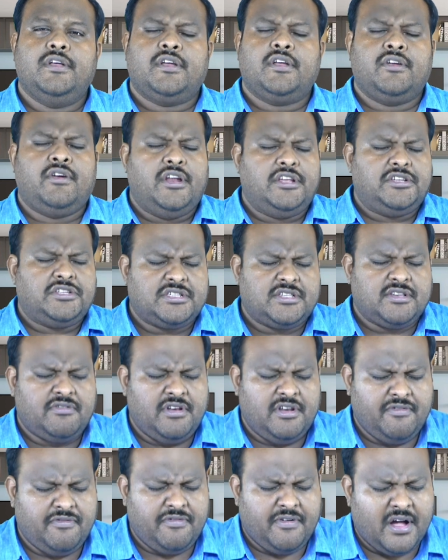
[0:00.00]
Gracious Heavenly
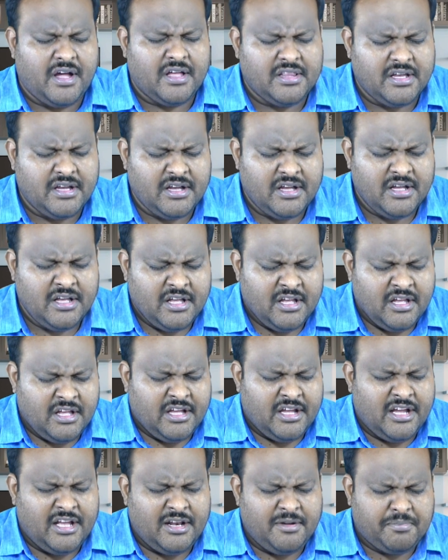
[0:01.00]
Father,
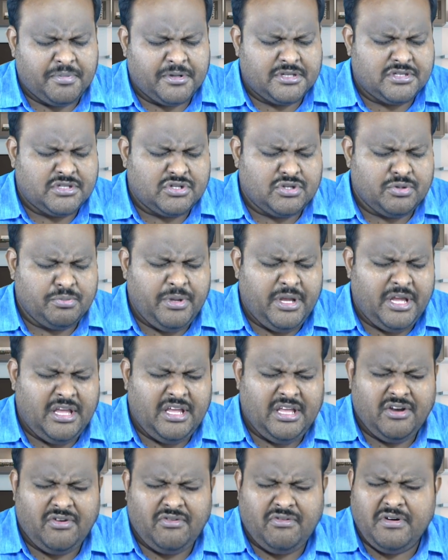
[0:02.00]
help us to
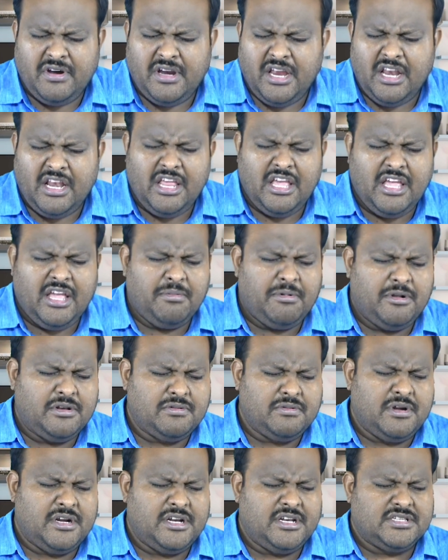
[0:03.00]
be really able to
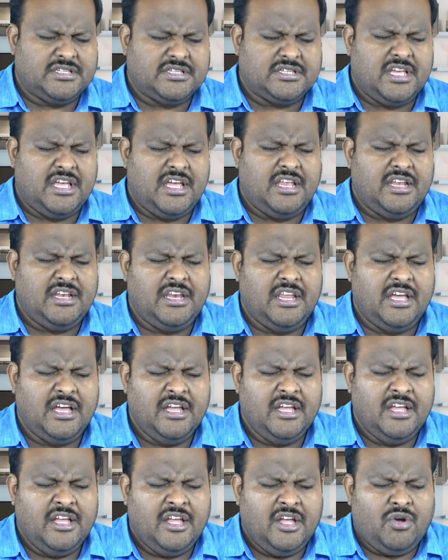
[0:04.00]
understand
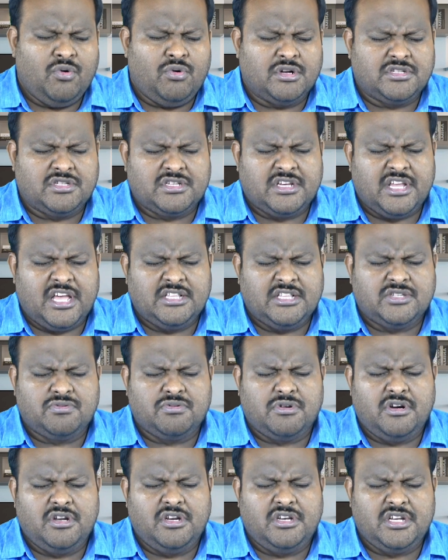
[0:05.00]
what stands
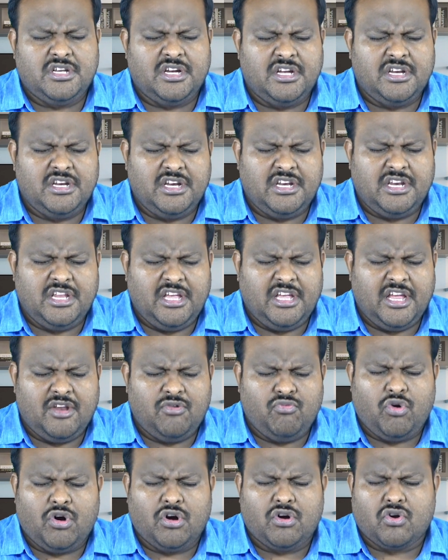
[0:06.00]
for eternity and
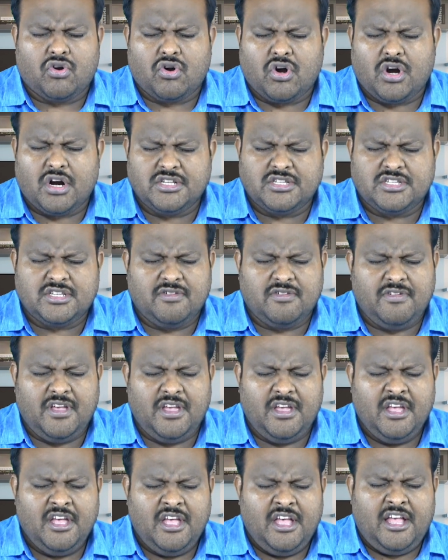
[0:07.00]
what rots away,
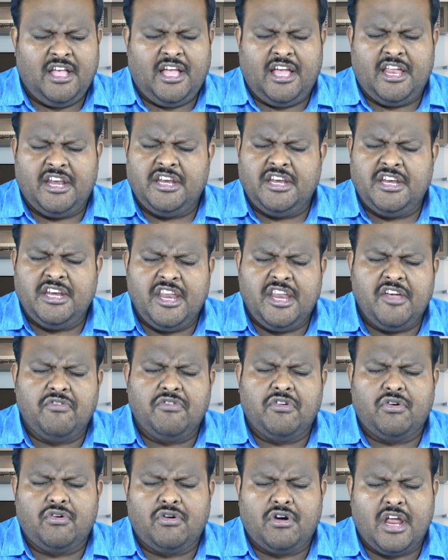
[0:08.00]
and never
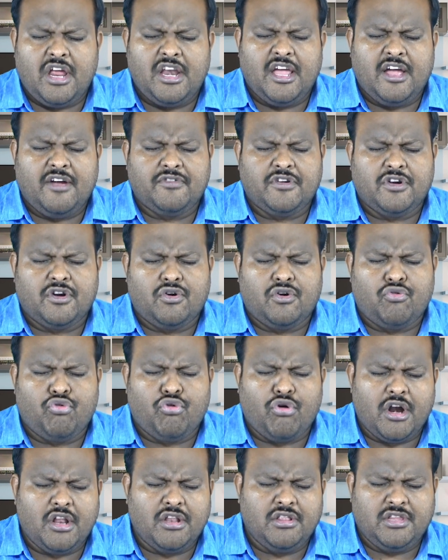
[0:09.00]
run after
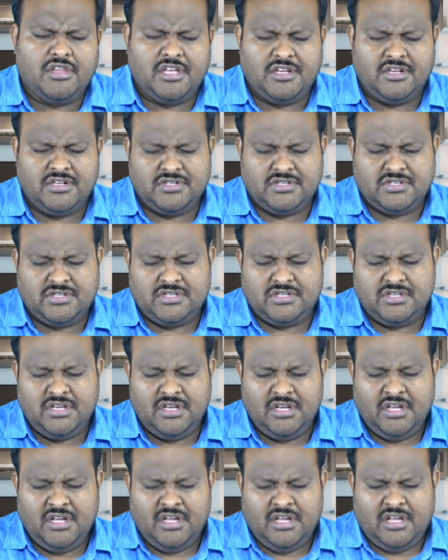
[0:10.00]
rotten things,
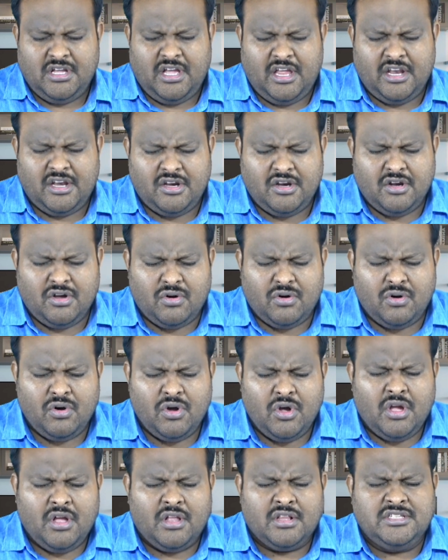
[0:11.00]
and know
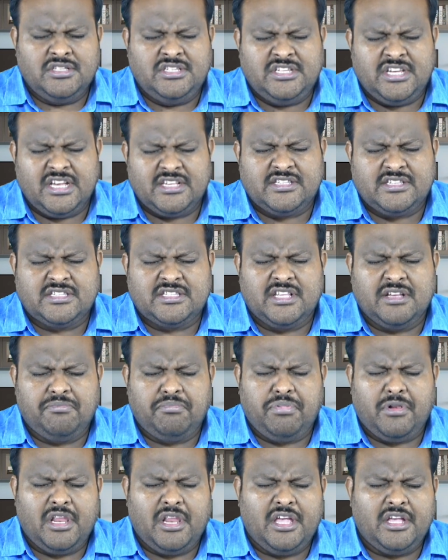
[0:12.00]
just the
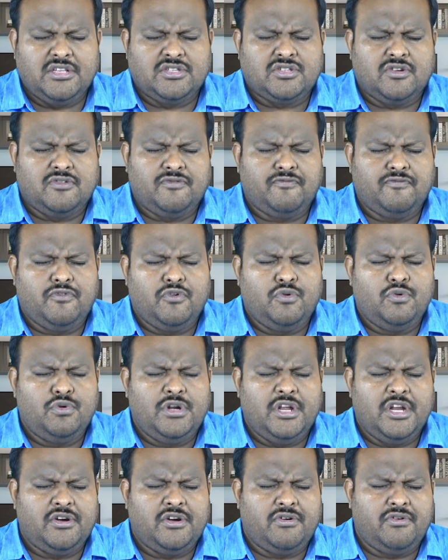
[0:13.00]
place of food
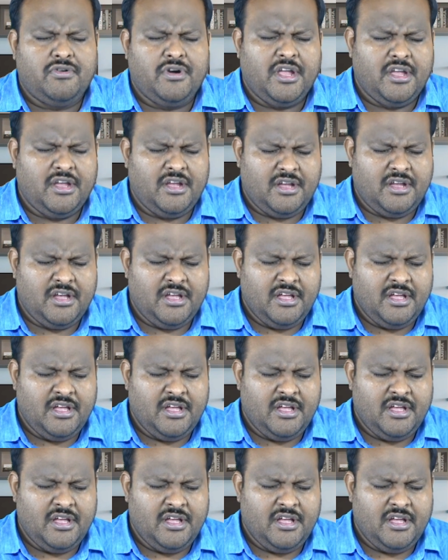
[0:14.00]
and drink,